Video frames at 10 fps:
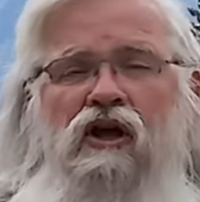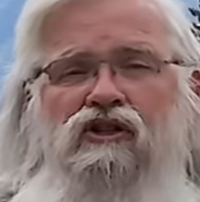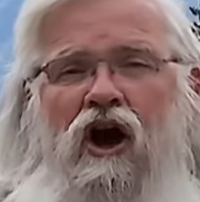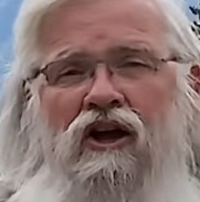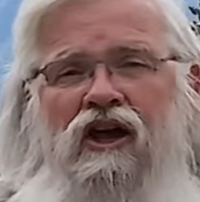
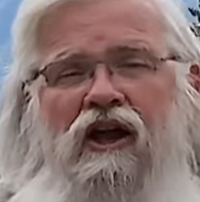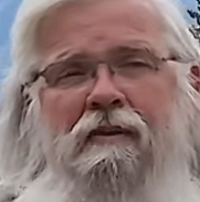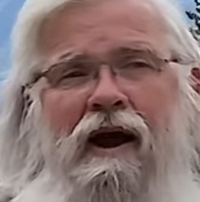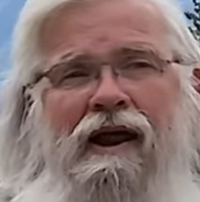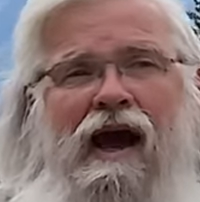talking
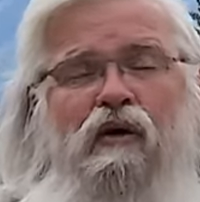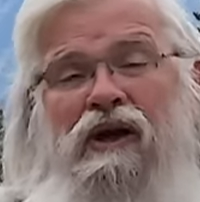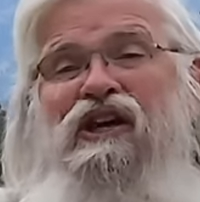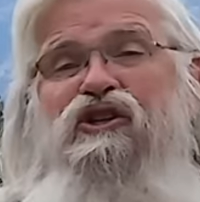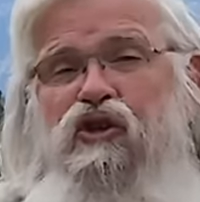about how
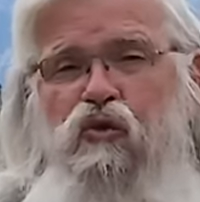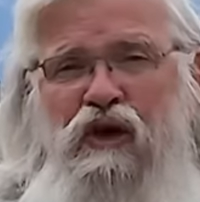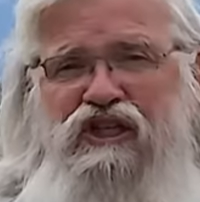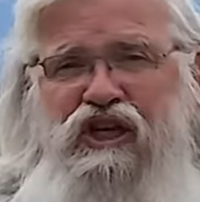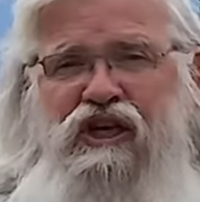
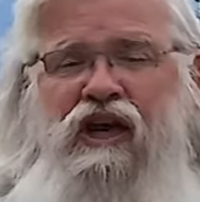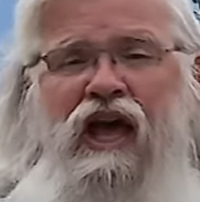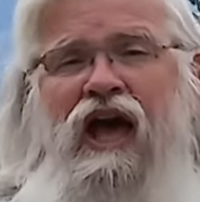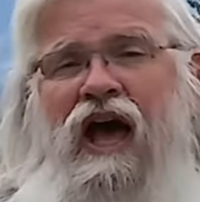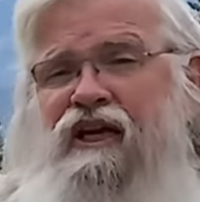intuition
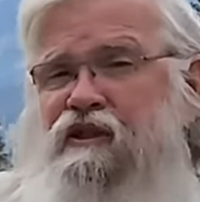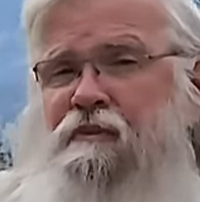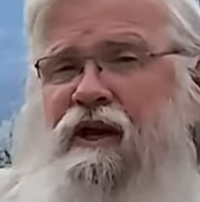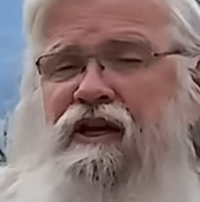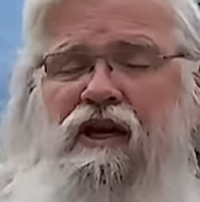has
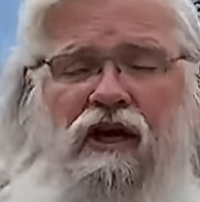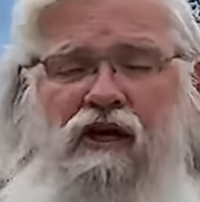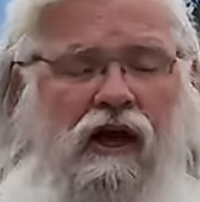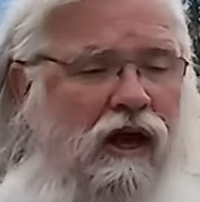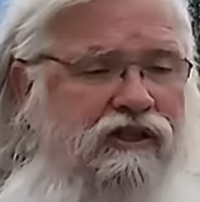been
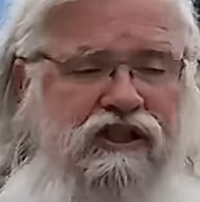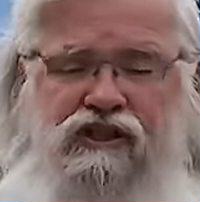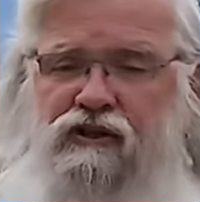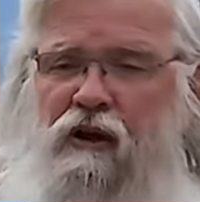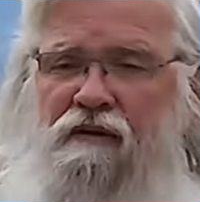
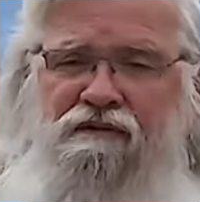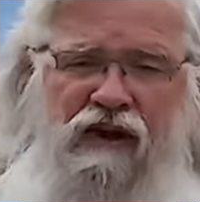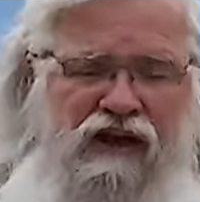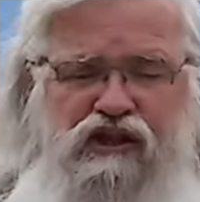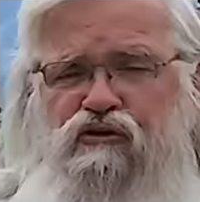just
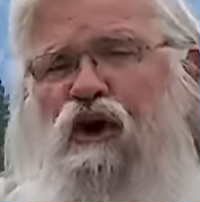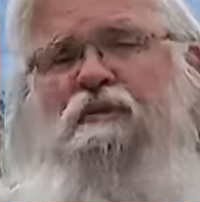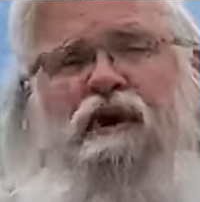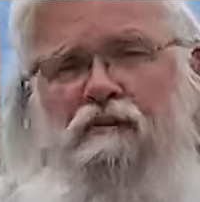extremely